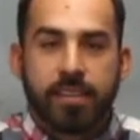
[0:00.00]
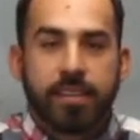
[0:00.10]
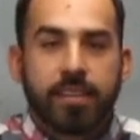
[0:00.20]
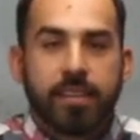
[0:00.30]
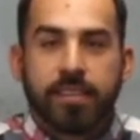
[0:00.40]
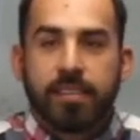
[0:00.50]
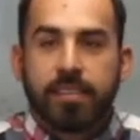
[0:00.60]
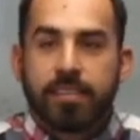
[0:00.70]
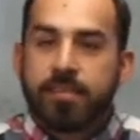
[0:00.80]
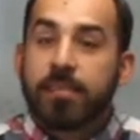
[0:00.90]
The good
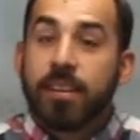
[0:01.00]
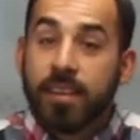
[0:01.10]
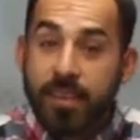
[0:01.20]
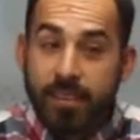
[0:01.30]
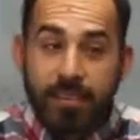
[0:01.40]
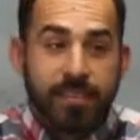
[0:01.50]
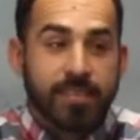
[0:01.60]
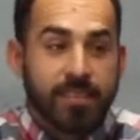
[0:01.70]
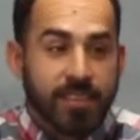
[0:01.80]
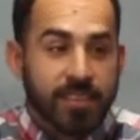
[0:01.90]
news. Yeah. Christ.
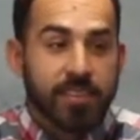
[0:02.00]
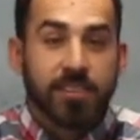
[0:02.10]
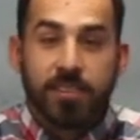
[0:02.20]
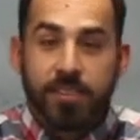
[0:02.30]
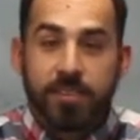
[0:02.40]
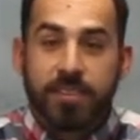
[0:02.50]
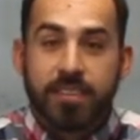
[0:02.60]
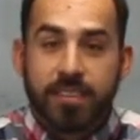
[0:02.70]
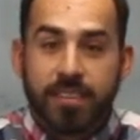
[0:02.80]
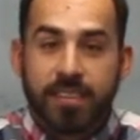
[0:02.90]
The good news.
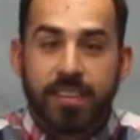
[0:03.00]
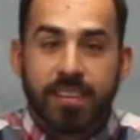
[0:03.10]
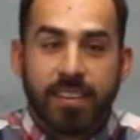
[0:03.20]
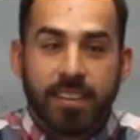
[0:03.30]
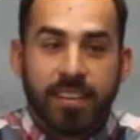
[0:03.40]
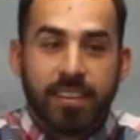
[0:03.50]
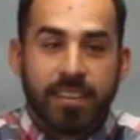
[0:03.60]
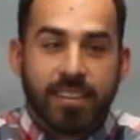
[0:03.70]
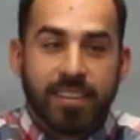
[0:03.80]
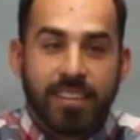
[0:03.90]

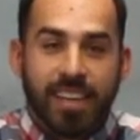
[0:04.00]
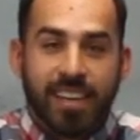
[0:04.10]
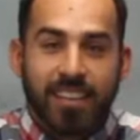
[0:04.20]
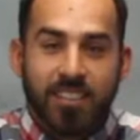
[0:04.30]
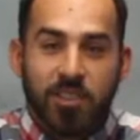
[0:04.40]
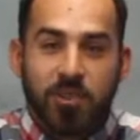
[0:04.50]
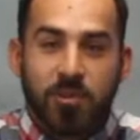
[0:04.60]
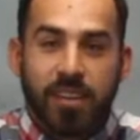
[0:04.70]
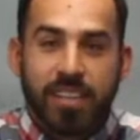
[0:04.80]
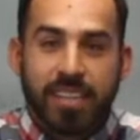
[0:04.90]
Yeah,
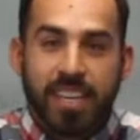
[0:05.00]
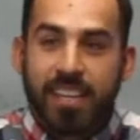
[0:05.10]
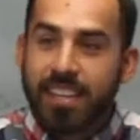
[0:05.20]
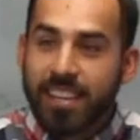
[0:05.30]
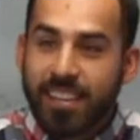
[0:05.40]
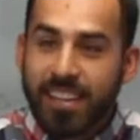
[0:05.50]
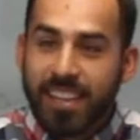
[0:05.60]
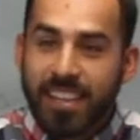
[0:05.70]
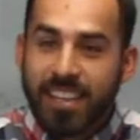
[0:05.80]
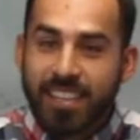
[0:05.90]
euangelion,
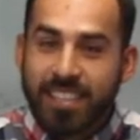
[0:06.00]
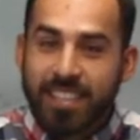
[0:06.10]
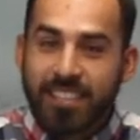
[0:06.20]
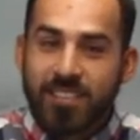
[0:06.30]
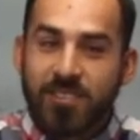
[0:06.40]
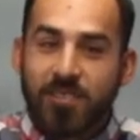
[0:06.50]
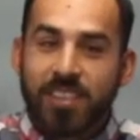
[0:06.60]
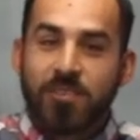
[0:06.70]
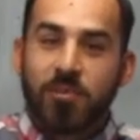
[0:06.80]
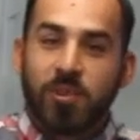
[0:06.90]
I think is the
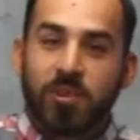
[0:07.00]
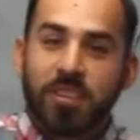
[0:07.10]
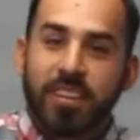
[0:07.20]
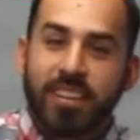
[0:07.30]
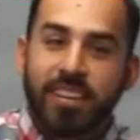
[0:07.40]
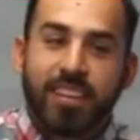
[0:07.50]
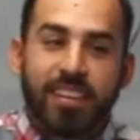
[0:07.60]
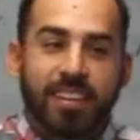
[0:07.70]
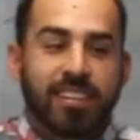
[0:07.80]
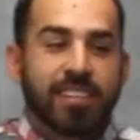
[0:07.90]
Greek word.
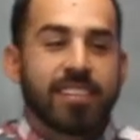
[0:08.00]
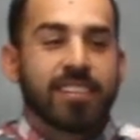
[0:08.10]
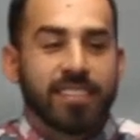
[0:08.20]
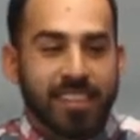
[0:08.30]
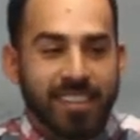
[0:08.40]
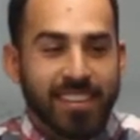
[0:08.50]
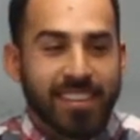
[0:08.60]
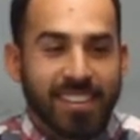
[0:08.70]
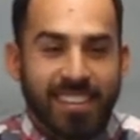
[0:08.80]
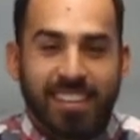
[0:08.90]
Evangelion.
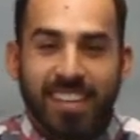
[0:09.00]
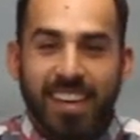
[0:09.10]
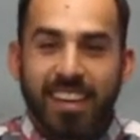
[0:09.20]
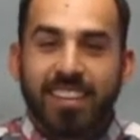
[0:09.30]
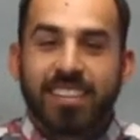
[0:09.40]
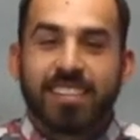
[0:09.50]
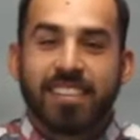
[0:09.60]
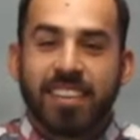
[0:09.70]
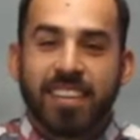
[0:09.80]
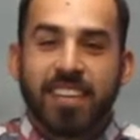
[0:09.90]
Evangelion, yeah.
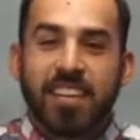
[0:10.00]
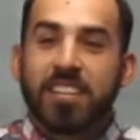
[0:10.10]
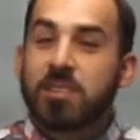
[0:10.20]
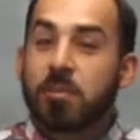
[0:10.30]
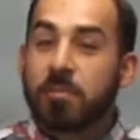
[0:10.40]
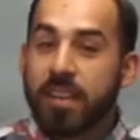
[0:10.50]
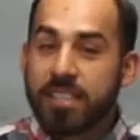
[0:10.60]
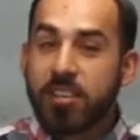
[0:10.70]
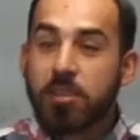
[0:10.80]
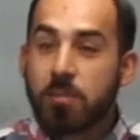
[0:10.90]
It's a
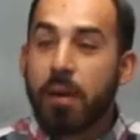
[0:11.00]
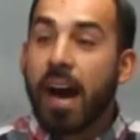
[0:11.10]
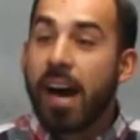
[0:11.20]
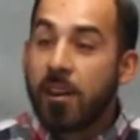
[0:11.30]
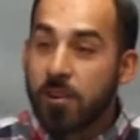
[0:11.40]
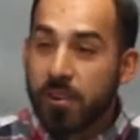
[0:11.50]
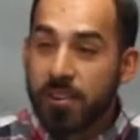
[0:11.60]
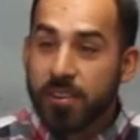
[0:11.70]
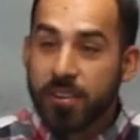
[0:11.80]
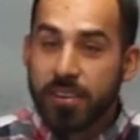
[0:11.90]
it's there's
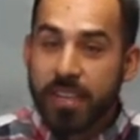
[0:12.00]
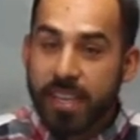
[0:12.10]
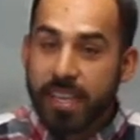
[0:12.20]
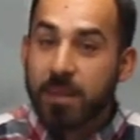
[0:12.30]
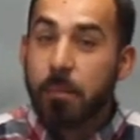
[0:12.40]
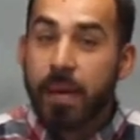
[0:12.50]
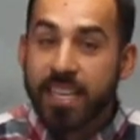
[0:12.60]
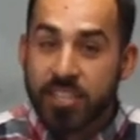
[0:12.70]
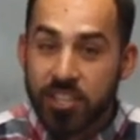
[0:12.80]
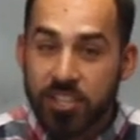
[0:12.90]
power in a
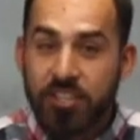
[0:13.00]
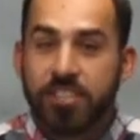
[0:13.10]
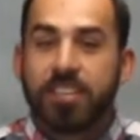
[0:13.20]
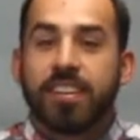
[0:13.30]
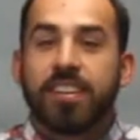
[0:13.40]
message.